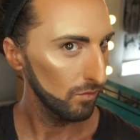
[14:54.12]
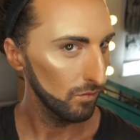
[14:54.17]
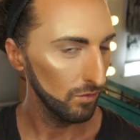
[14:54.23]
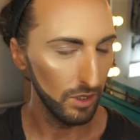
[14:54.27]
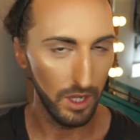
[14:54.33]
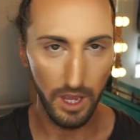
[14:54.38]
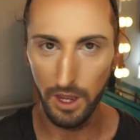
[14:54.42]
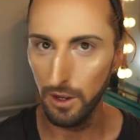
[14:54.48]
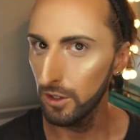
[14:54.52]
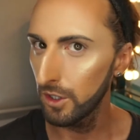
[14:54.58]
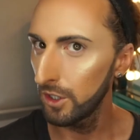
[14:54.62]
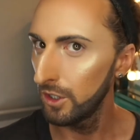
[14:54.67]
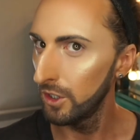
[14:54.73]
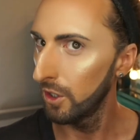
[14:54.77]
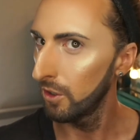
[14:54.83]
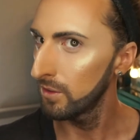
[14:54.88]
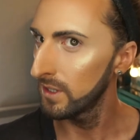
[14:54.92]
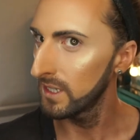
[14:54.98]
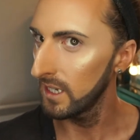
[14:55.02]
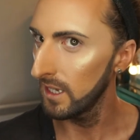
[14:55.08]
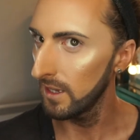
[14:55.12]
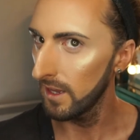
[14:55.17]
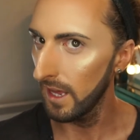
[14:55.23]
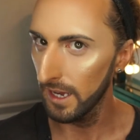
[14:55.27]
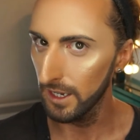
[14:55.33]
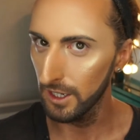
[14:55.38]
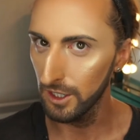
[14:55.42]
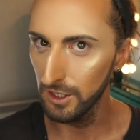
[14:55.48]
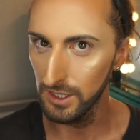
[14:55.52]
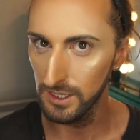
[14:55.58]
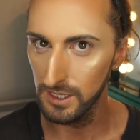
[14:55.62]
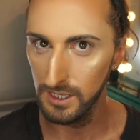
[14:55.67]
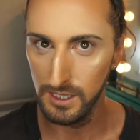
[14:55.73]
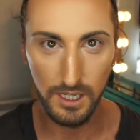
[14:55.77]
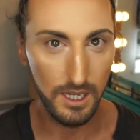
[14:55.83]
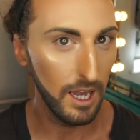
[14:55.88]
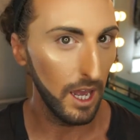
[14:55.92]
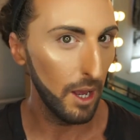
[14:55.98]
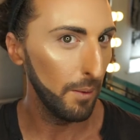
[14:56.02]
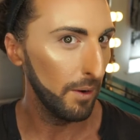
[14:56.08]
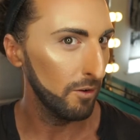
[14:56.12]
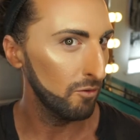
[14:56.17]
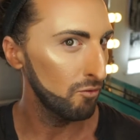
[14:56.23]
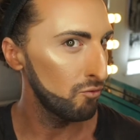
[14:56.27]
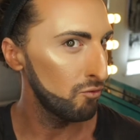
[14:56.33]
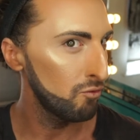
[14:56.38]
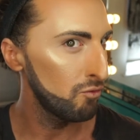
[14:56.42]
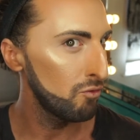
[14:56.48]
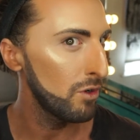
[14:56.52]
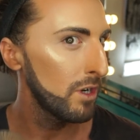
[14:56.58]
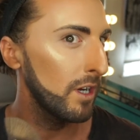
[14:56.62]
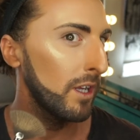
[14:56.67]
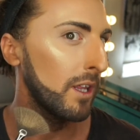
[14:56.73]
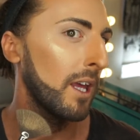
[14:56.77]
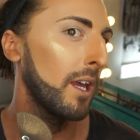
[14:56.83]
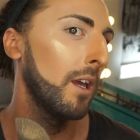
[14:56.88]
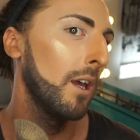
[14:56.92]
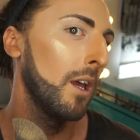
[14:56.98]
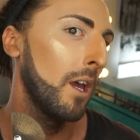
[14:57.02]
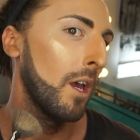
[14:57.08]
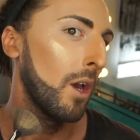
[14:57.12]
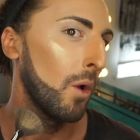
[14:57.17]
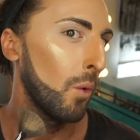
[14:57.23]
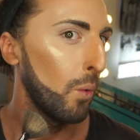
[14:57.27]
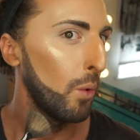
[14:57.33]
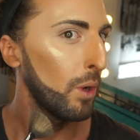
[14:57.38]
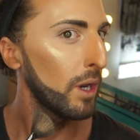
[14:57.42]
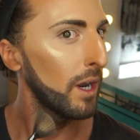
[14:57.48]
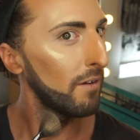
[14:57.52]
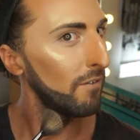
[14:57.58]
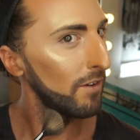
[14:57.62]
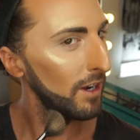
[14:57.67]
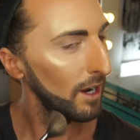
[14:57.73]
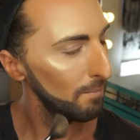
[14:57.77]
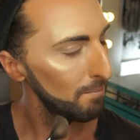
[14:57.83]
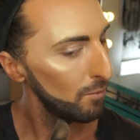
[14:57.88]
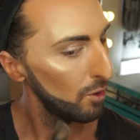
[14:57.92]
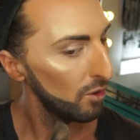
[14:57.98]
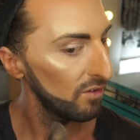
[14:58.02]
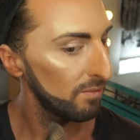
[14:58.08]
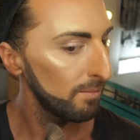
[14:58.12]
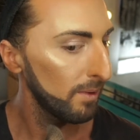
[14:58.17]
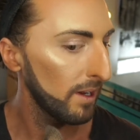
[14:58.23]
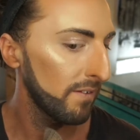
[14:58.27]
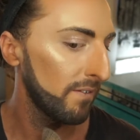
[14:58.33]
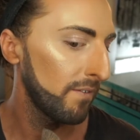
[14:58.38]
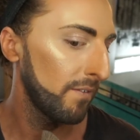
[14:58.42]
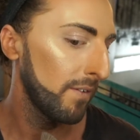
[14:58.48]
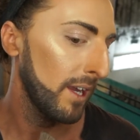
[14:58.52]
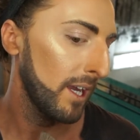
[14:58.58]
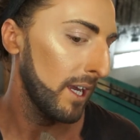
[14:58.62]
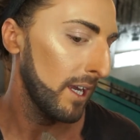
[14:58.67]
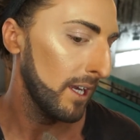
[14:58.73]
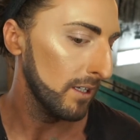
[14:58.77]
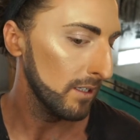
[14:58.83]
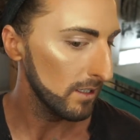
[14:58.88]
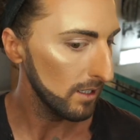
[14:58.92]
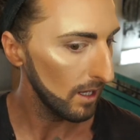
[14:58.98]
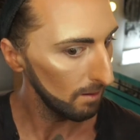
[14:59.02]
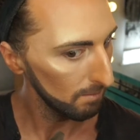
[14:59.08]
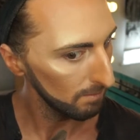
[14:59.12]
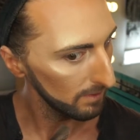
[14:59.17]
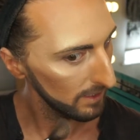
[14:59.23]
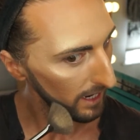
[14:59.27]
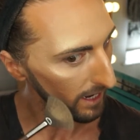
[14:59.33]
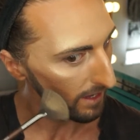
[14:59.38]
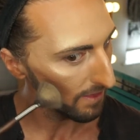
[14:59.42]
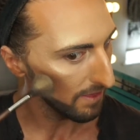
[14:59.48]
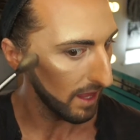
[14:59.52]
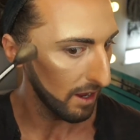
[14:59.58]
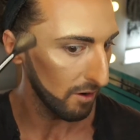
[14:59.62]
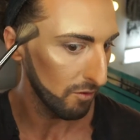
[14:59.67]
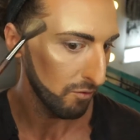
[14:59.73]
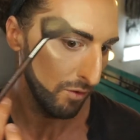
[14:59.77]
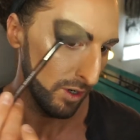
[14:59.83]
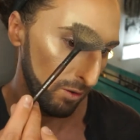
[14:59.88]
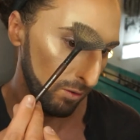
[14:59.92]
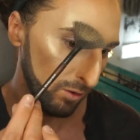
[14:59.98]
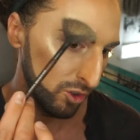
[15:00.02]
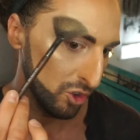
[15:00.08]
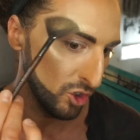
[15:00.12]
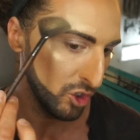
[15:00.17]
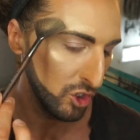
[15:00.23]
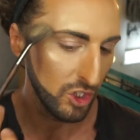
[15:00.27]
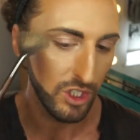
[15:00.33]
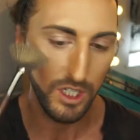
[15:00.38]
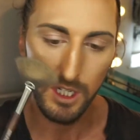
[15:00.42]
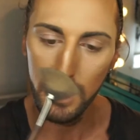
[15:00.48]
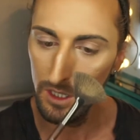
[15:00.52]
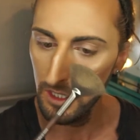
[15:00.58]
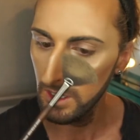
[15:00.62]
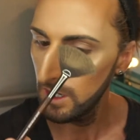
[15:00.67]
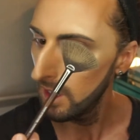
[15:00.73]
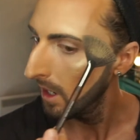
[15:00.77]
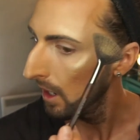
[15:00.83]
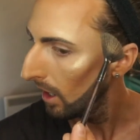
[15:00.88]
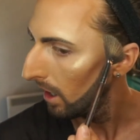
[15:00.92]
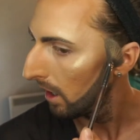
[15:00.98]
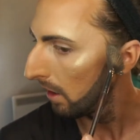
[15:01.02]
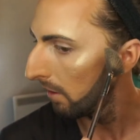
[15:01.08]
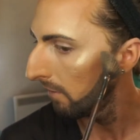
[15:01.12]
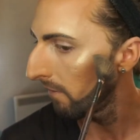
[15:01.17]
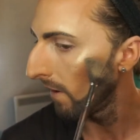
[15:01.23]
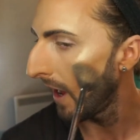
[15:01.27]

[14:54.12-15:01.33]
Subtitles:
Now, can you all see that? Can you see how I really, wherever I move my face, I'm getting that real sheen of